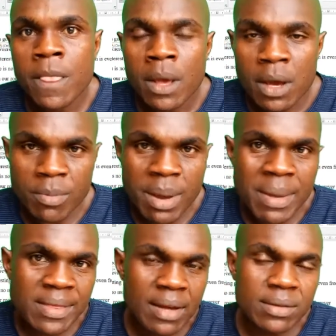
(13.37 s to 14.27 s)

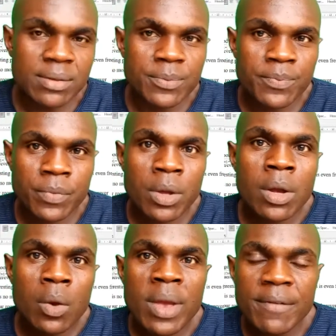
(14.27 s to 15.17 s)
Remember that
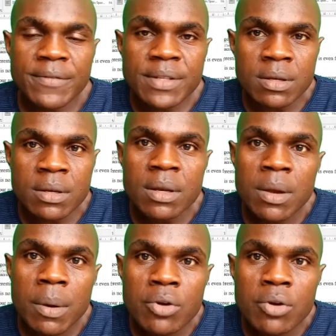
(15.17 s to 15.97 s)
we have seen